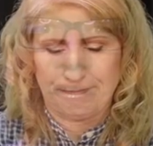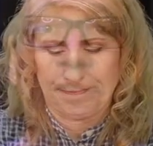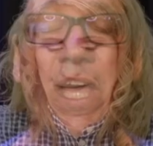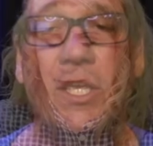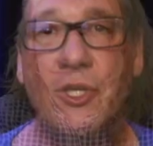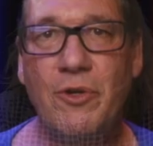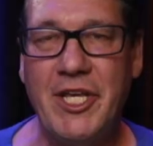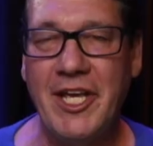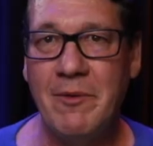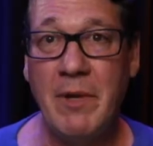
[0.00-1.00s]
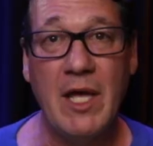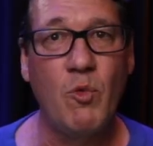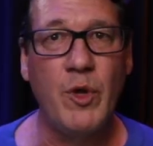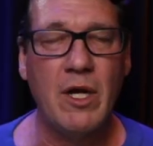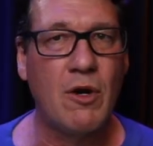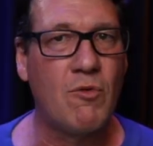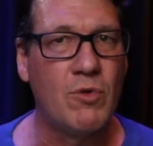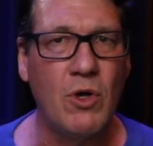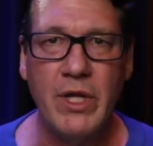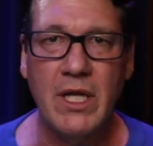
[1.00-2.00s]
Thank you, Kim, and we are
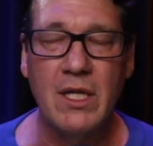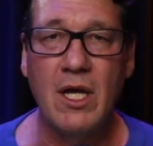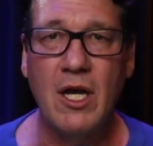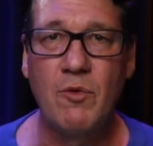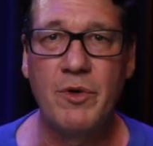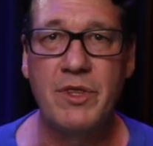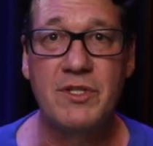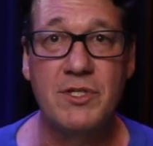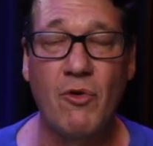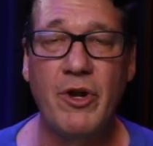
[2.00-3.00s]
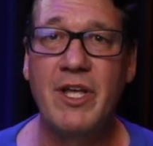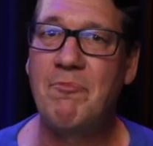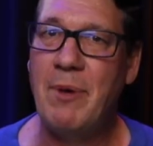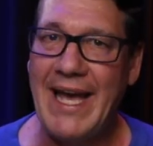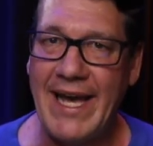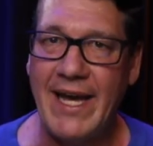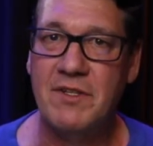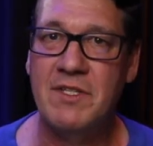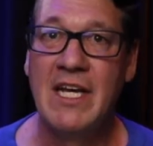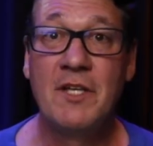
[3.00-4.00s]
rolling along with the story of
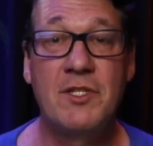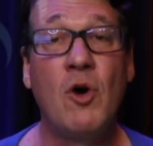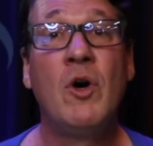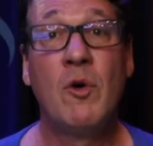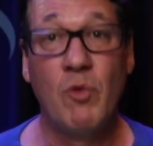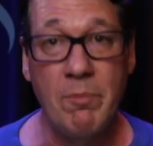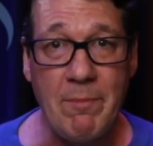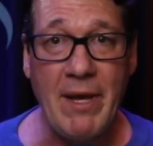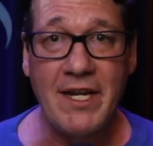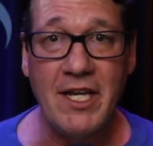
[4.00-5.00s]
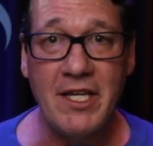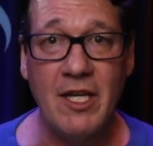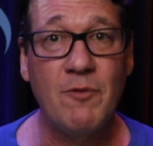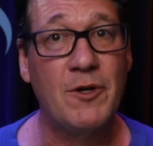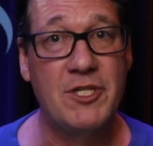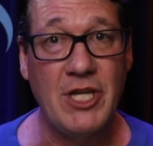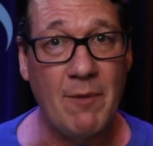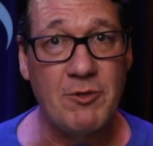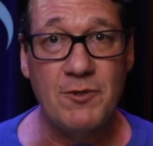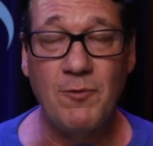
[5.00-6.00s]
Pax. So we'll be back again for
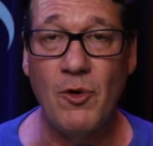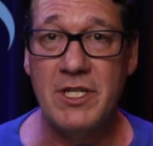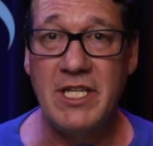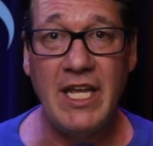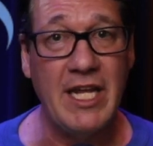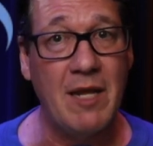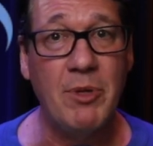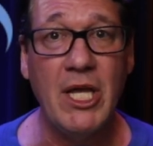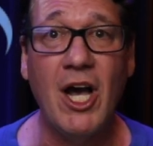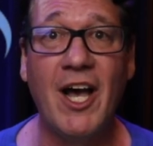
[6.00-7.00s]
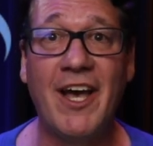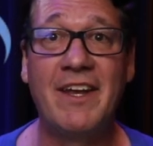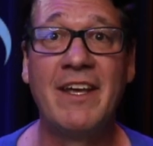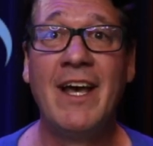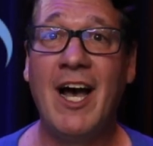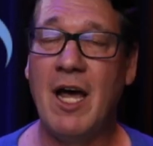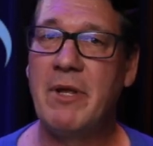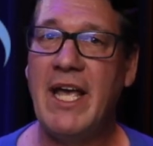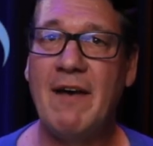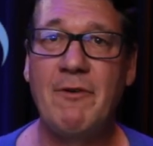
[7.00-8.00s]
chapters 14 and beyond. On
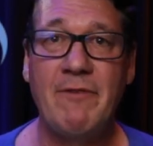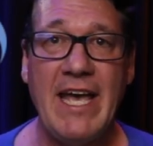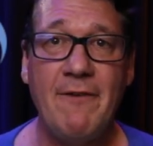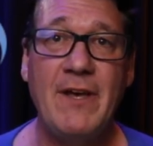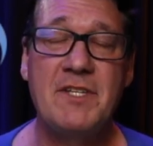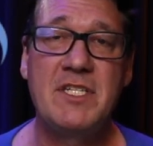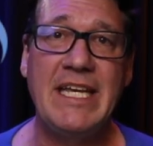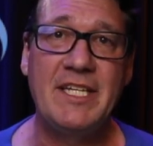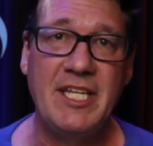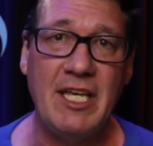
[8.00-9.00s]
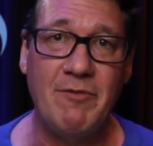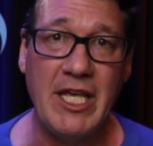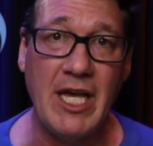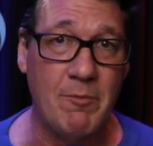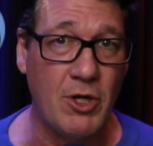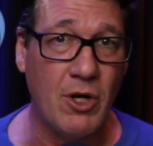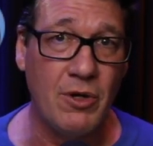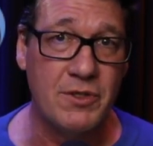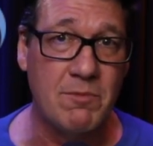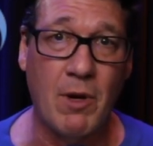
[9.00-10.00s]
behalf of FSD TV, I'm your
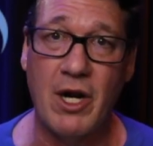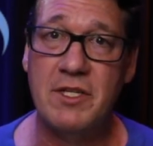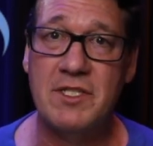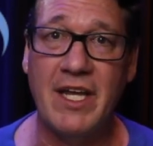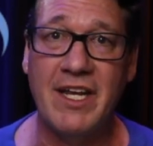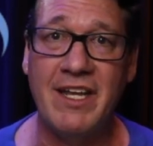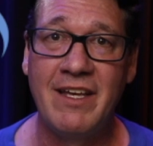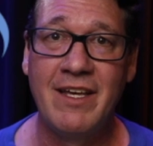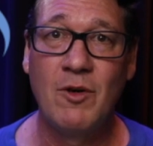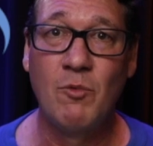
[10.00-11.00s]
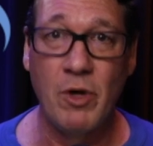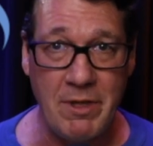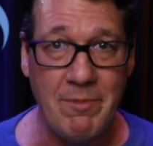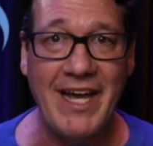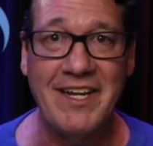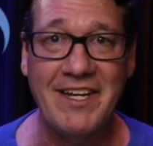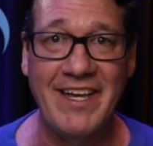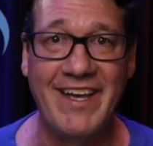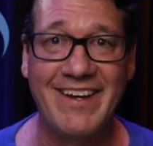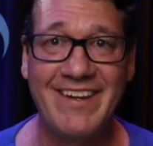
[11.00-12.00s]
host, Mark Sonny. We'll be back
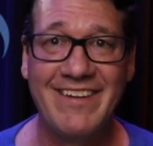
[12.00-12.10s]
again.